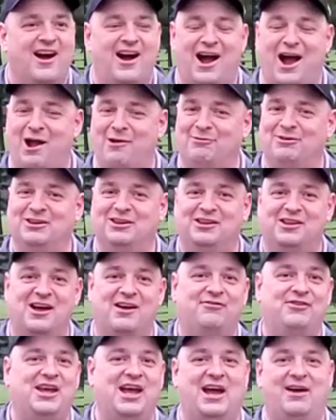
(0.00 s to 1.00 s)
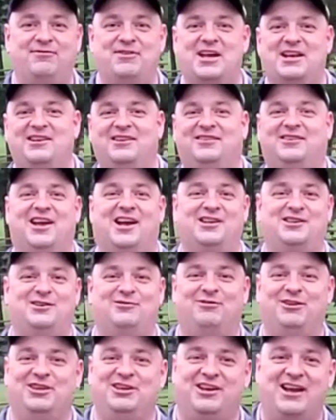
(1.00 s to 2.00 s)
I would love to have that
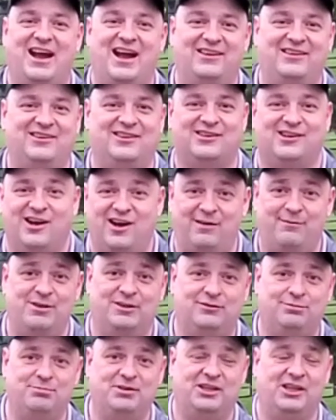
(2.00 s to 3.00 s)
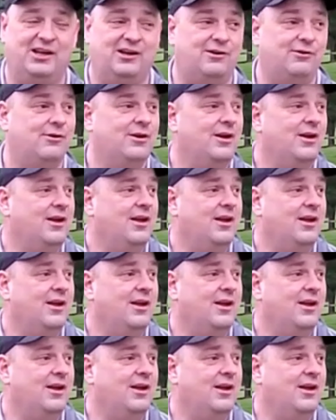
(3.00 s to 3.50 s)
discussion with you guys in the comments below.